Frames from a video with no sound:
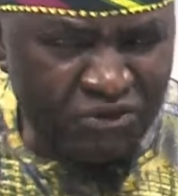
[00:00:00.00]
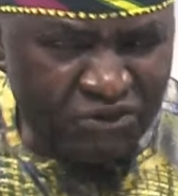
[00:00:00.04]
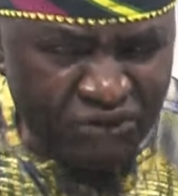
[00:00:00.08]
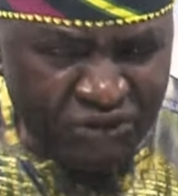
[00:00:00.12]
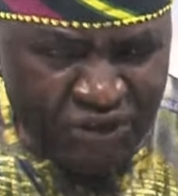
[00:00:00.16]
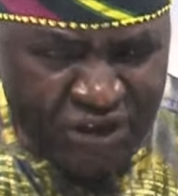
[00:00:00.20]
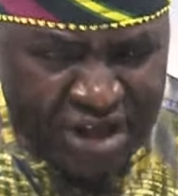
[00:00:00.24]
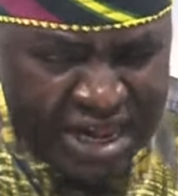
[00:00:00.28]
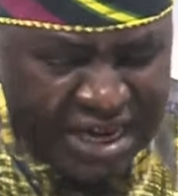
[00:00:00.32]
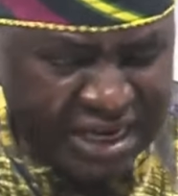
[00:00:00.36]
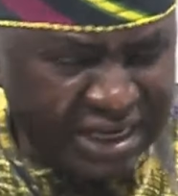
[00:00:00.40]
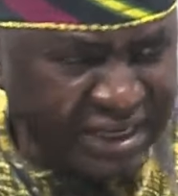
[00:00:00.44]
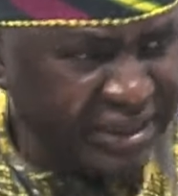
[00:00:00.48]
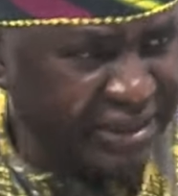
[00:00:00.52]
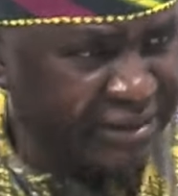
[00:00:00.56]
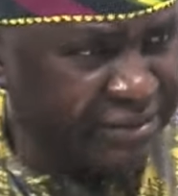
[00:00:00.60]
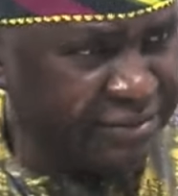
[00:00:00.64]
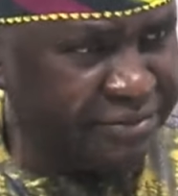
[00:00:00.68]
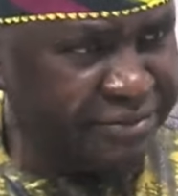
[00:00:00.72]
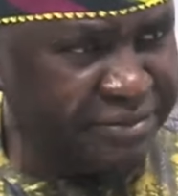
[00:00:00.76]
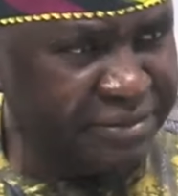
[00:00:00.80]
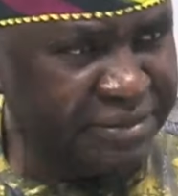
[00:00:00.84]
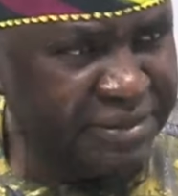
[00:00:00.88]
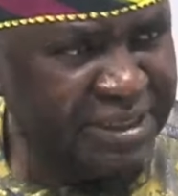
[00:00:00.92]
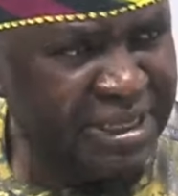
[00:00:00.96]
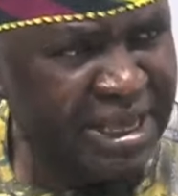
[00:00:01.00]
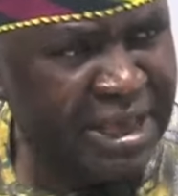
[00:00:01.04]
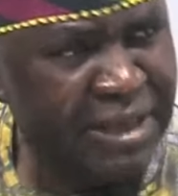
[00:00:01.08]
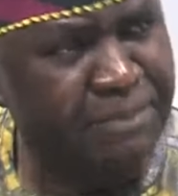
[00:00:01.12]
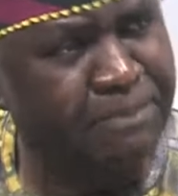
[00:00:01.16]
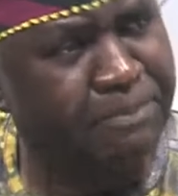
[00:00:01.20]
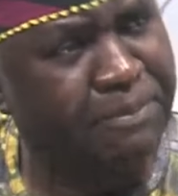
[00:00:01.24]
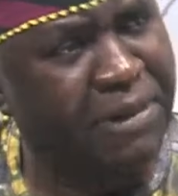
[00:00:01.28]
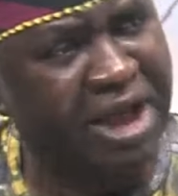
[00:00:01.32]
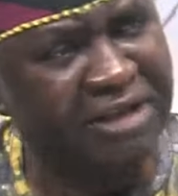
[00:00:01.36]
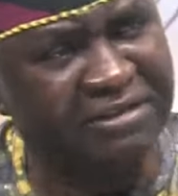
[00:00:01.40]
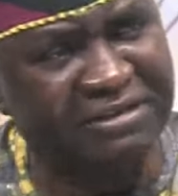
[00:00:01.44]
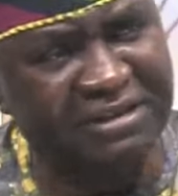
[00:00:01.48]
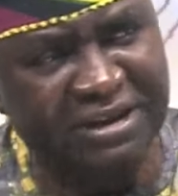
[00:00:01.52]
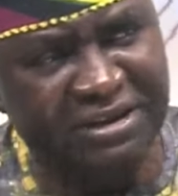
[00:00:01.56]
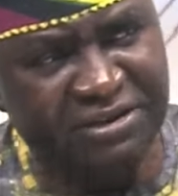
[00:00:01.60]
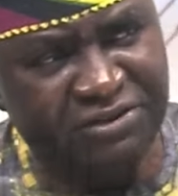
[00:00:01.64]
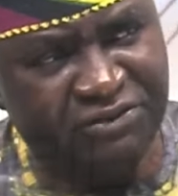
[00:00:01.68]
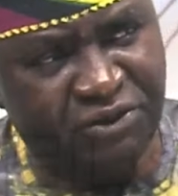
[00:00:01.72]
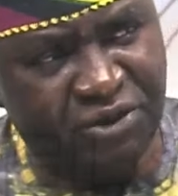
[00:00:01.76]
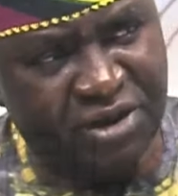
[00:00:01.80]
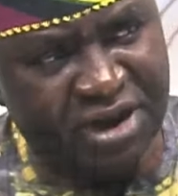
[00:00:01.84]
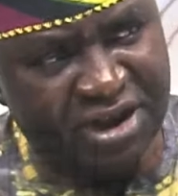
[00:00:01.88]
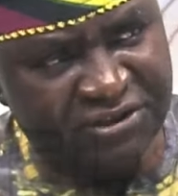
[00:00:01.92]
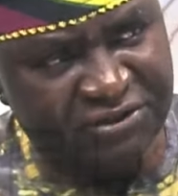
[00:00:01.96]
we feel the impact
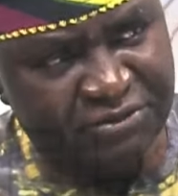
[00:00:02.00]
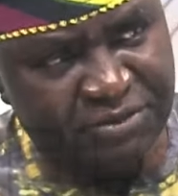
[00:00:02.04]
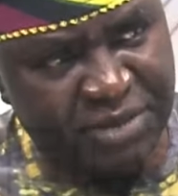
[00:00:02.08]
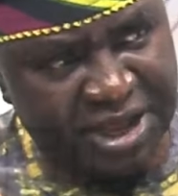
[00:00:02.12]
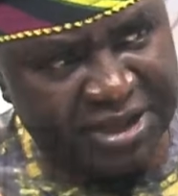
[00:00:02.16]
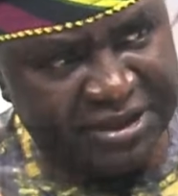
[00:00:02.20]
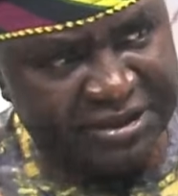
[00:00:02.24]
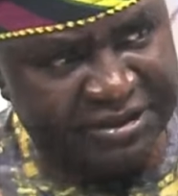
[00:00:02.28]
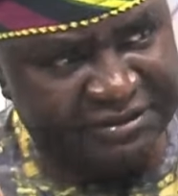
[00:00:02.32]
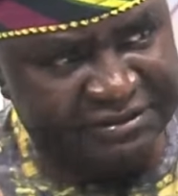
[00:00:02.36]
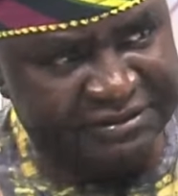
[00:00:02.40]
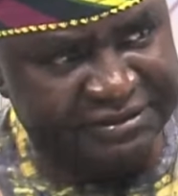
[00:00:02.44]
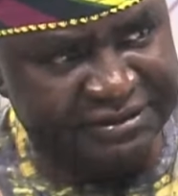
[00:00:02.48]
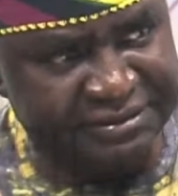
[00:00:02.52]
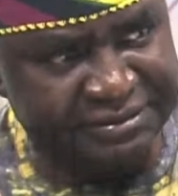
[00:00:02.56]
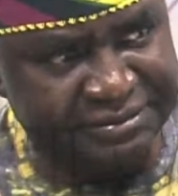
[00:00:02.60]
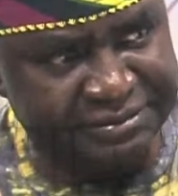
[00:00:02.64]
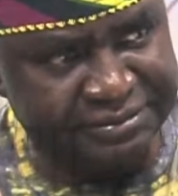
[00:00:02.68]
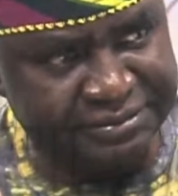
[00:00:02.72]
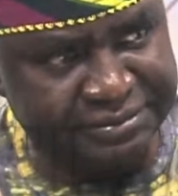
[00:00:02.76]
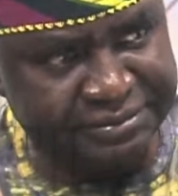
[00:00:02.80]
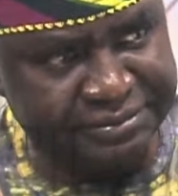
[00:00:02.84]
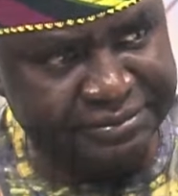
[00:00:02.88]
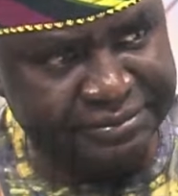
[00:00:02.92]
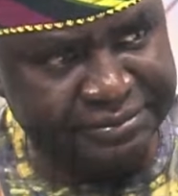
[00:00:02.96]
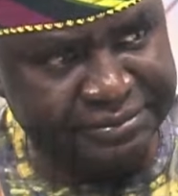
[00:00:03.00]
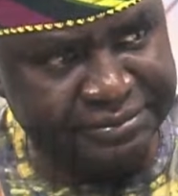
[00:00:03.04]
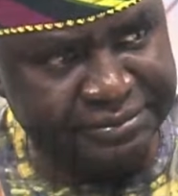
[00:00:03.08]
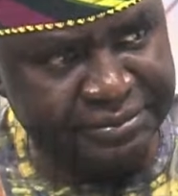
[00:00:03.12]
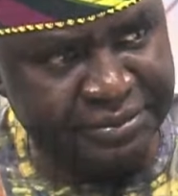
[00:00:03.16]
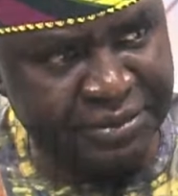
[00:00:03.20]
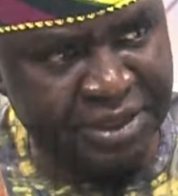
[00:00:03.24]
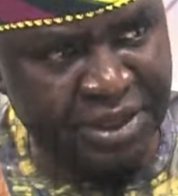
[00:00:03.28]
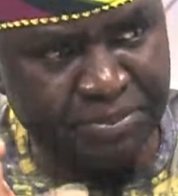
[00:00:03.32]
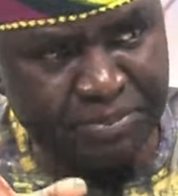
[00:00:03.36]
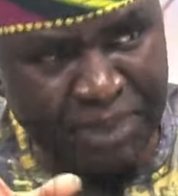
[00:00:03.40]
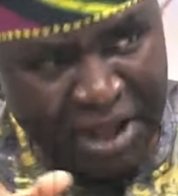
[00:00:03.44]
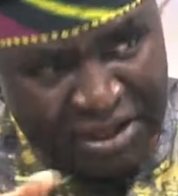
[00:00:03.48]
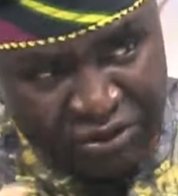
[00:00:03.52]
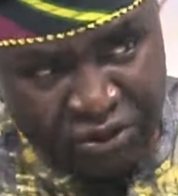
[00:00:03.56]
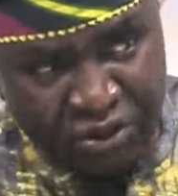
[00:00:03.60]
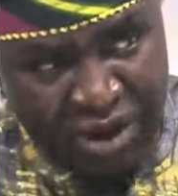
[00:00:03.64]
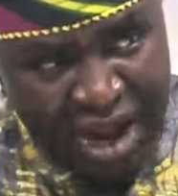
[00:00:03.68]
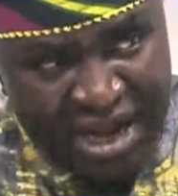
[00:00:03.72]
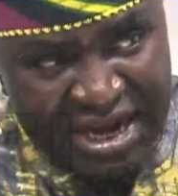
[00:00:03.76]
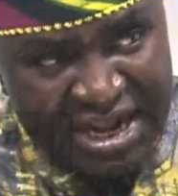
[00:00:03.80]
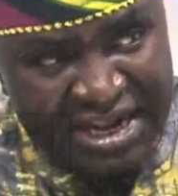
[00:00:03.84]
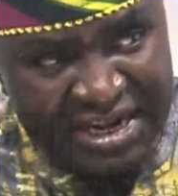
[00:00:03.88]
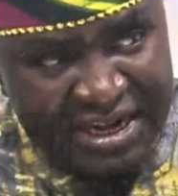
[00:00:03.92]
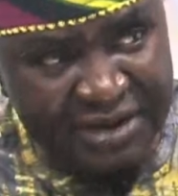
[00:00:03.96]
in the forex market,
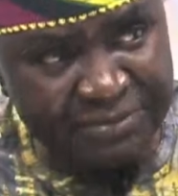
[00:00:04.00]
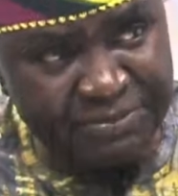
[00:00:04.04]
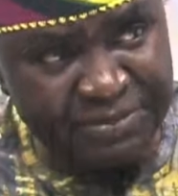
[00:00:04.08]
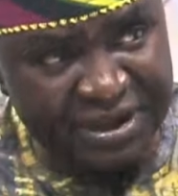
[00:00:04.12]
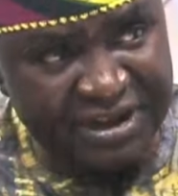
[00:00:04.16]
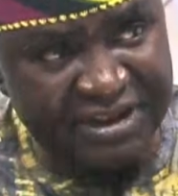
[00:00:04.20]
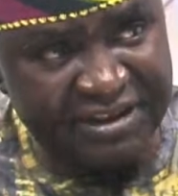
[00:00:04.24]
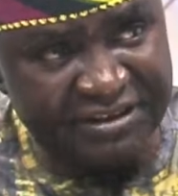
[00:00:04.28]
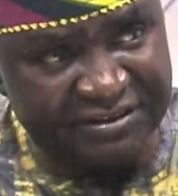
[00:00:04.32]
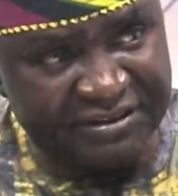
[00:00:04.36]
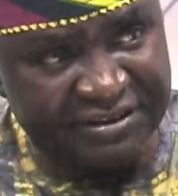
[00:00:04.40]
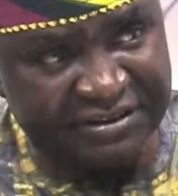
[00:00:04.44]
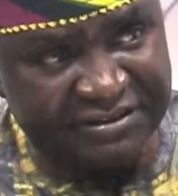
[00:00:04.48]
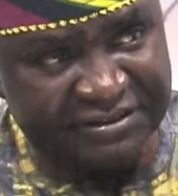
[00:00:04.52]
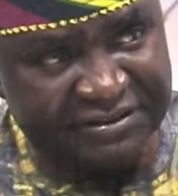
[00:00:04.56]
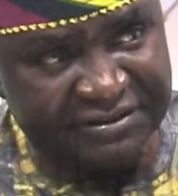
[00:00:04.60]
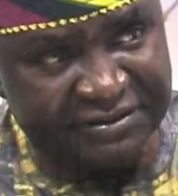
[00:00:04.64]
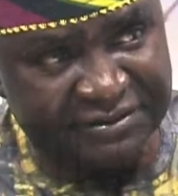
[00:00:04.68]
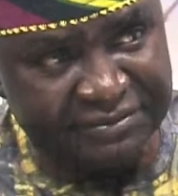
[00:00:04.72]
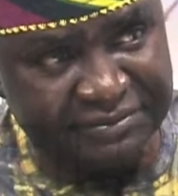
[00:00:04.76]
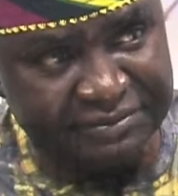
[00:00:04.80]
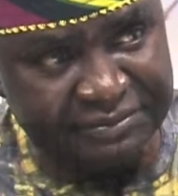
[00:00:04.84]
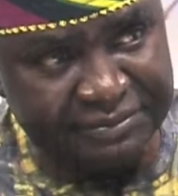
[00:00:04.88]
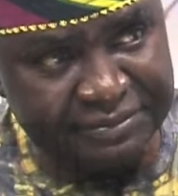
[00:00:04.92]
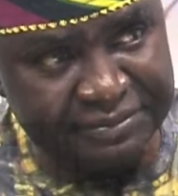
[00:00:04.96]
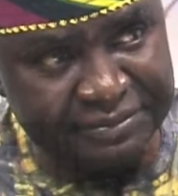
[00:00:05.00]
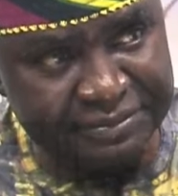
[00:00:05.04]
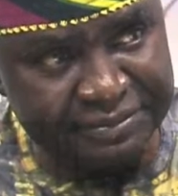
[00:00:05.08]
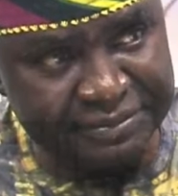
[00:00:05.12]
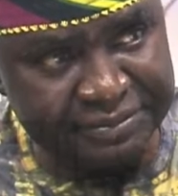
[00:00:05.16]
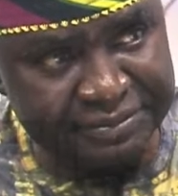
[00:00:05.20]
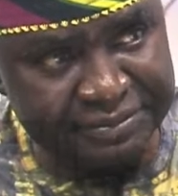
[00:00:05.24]
particularly in the BDCs.